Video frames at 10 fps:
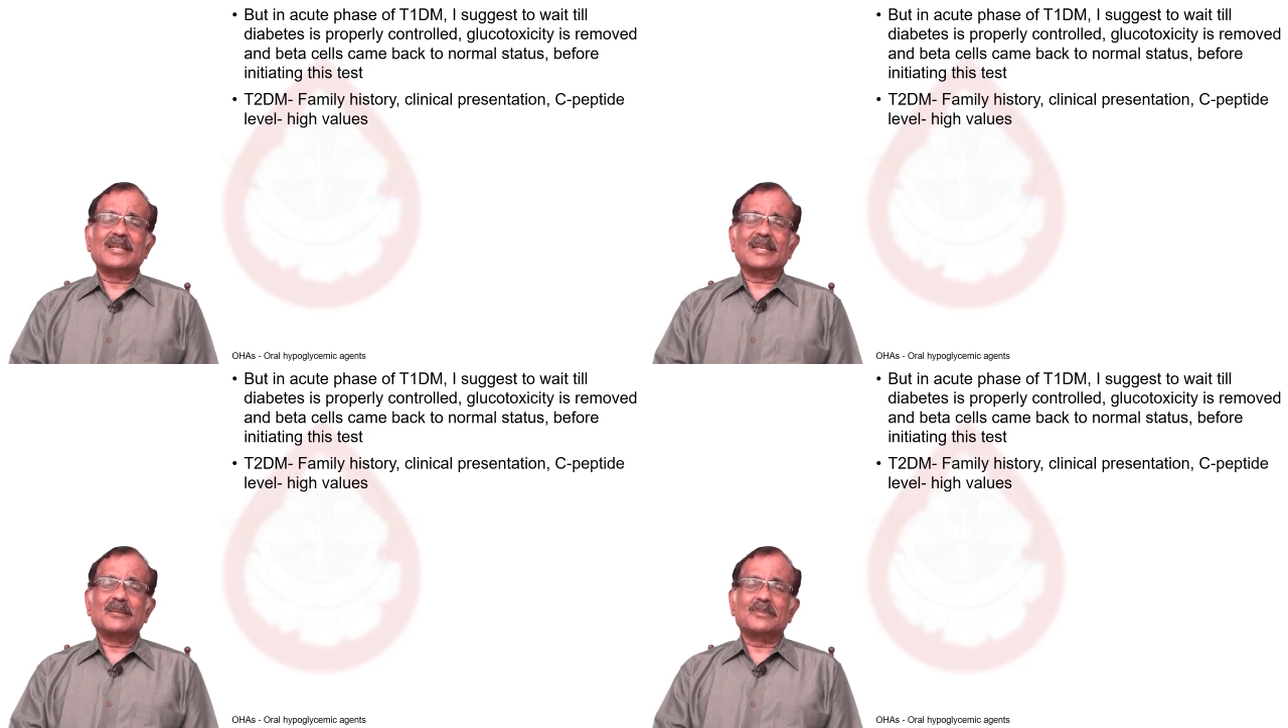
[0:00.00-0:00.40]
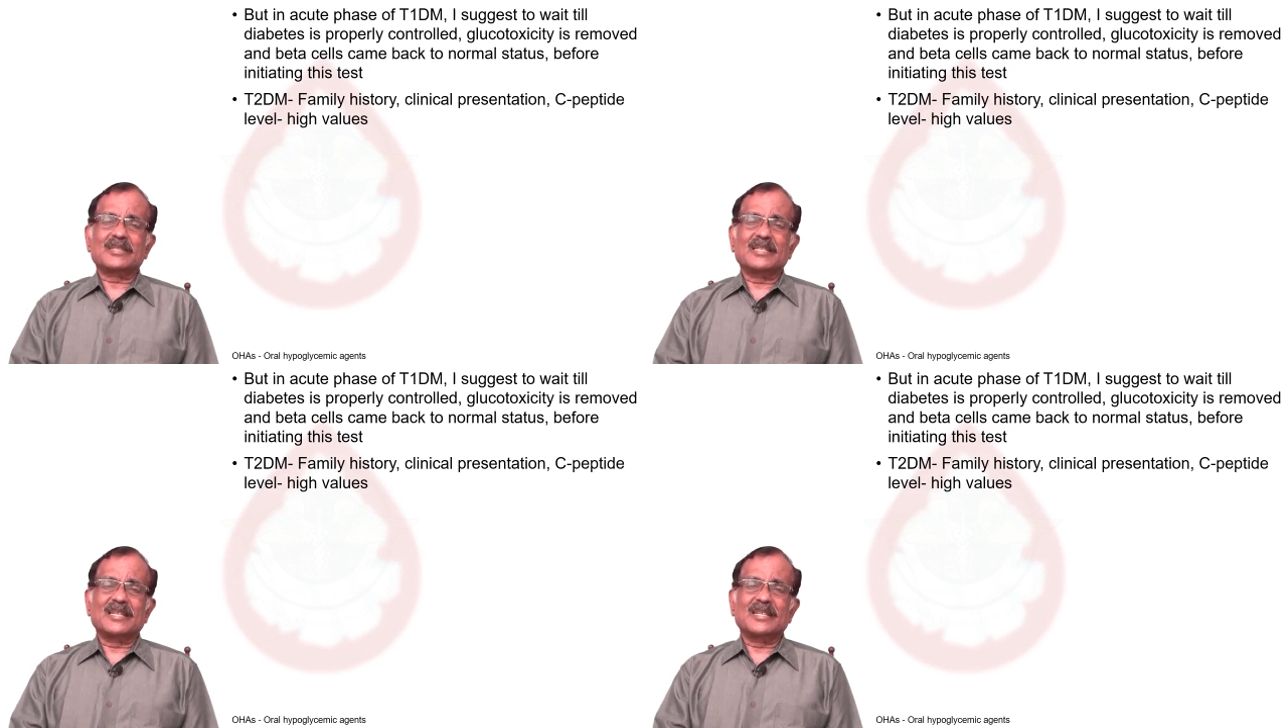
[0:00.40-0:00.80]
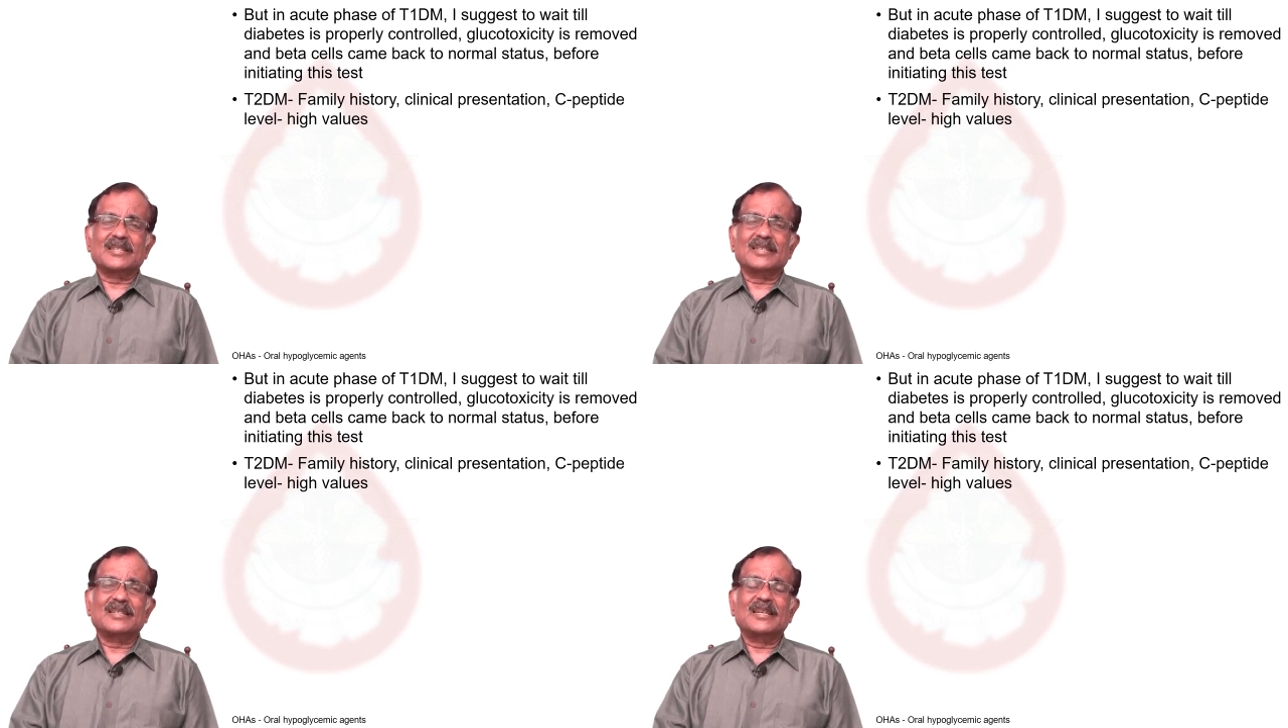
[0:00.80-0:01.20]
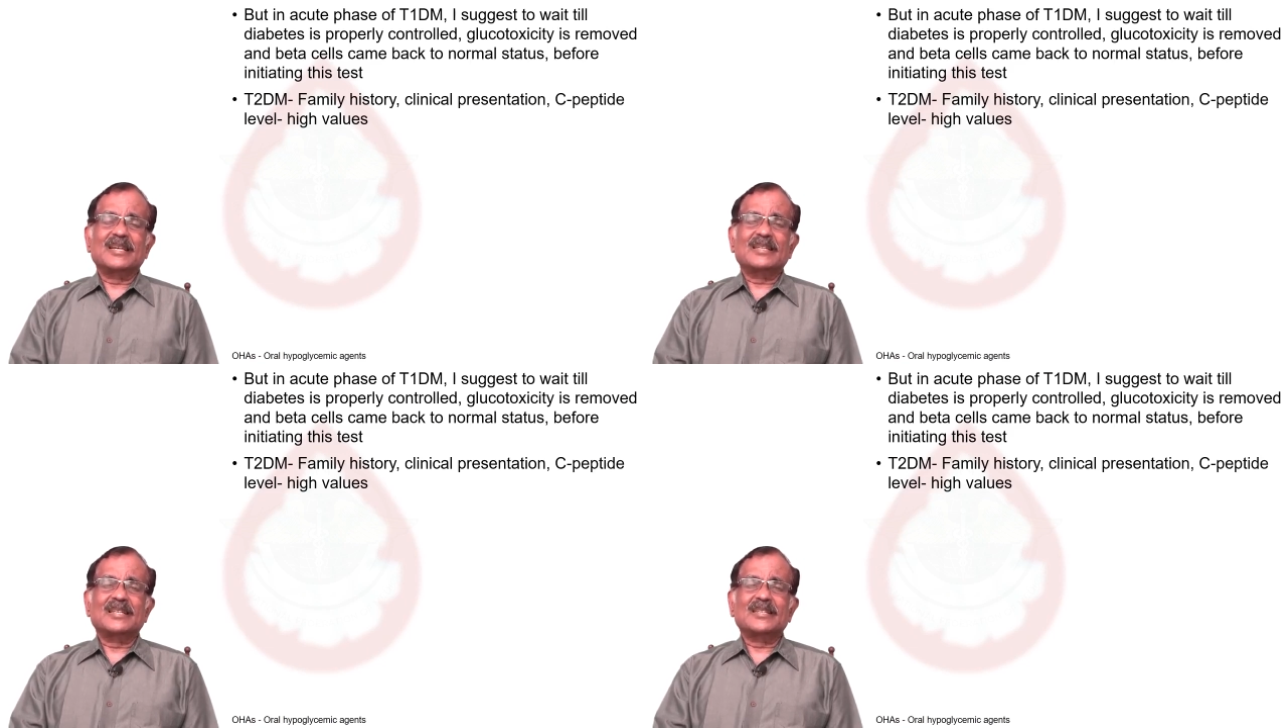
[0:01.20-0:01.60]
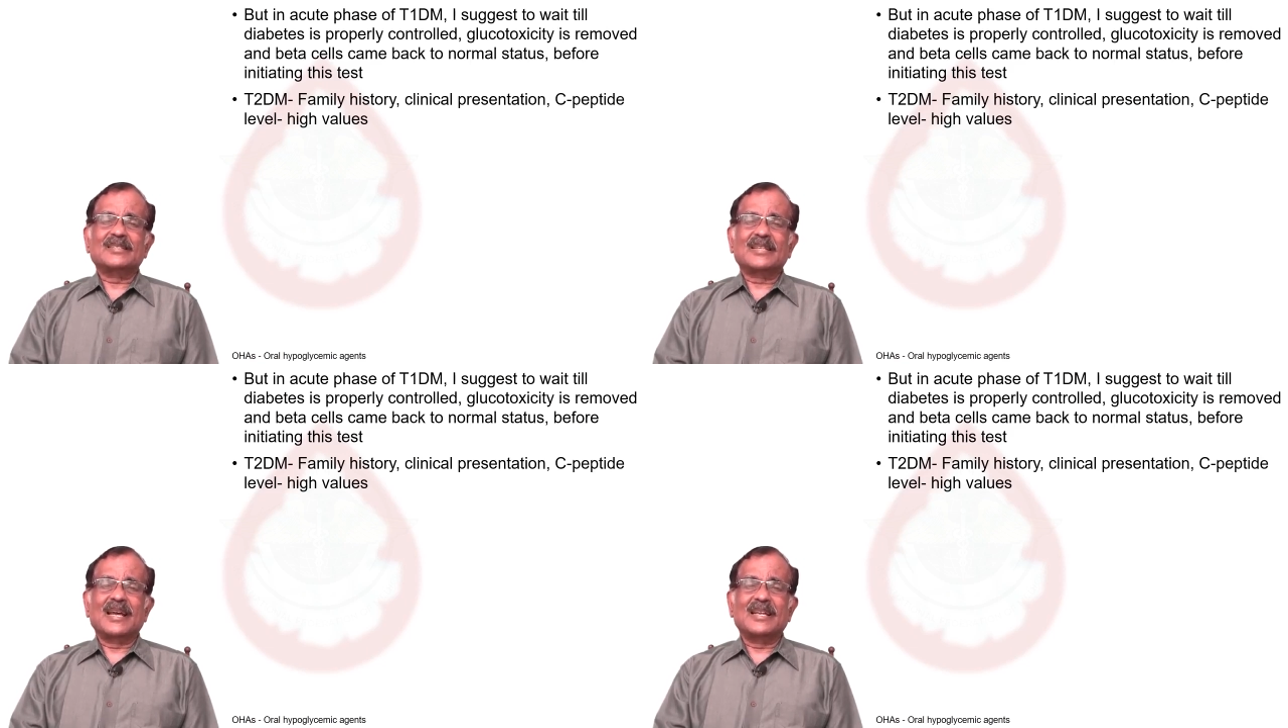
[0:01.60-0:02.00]
clinical presentation. There
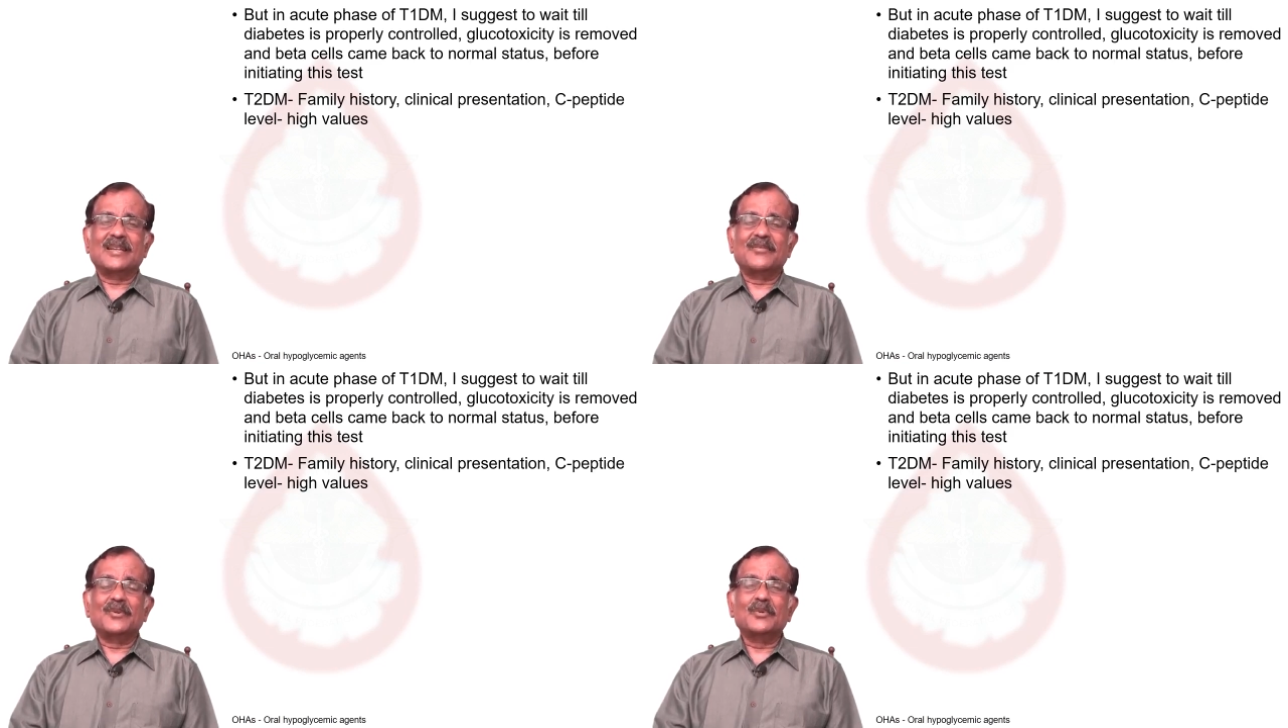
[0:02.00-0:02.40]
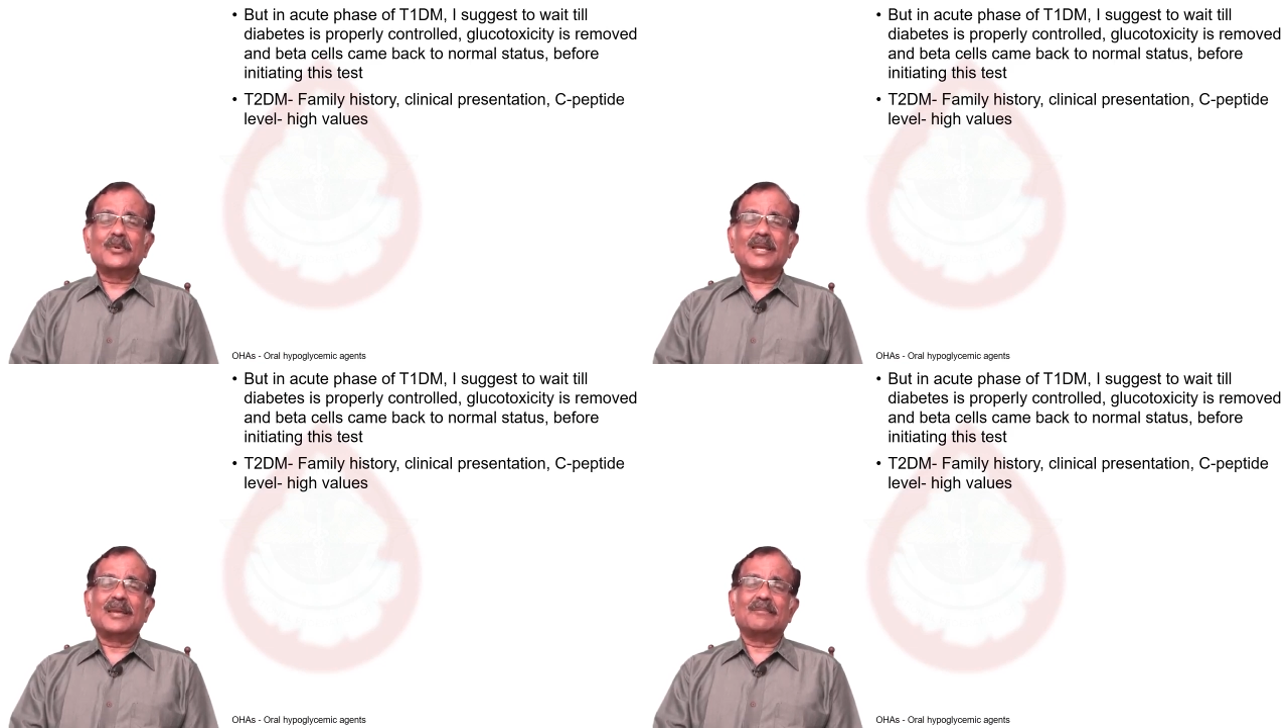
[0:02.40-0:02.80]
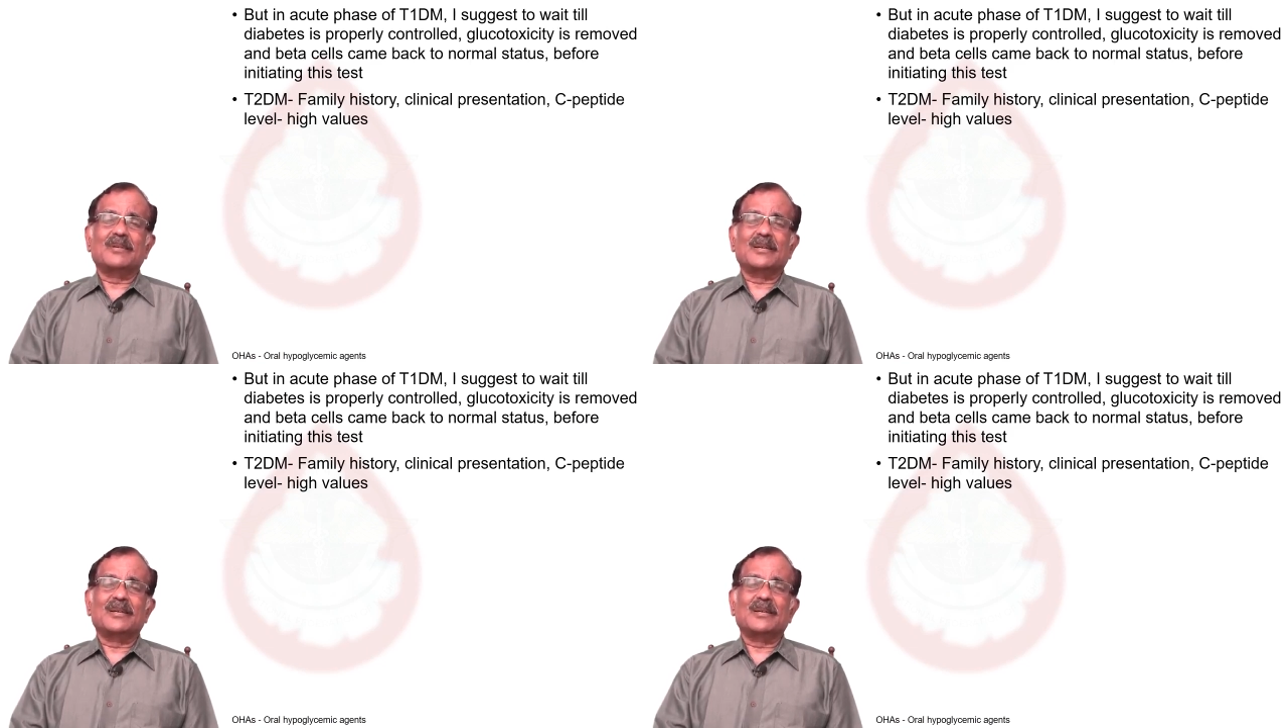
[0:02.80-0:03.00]
is, and if you do a